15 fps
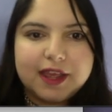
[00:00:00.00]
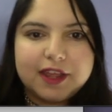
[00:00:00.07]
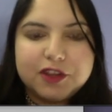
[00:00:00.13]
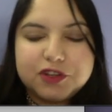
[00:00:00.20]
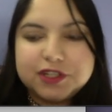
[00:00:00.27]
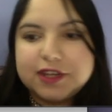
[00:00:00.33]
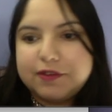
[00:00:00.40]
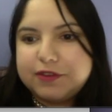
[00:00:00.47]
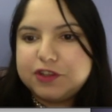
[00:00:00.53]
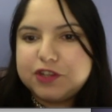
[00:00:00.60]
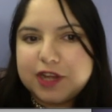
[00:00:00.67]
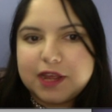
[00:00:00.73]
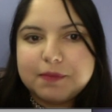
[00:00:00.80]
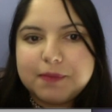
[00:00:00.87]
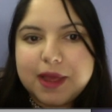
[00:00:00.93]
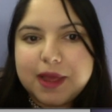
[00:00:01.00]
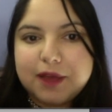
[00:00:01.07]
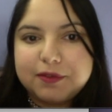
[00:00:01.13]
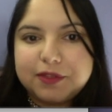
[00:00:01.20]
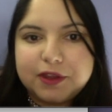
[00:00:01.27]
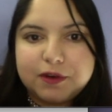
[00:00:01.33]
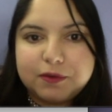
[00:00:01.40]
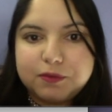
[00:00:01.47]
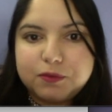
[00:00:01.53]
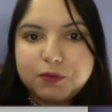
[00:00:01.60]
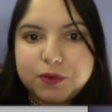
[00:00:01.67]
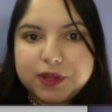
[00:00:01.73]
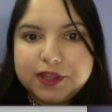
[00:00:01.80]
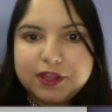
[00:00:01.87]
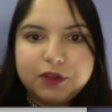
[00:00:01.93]
You should definitely check them out. They're
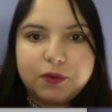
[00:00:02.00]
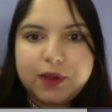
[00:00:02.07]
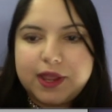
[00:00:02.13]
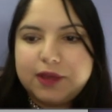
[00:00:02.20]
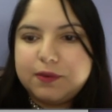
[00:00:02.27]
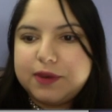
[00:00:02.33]
really great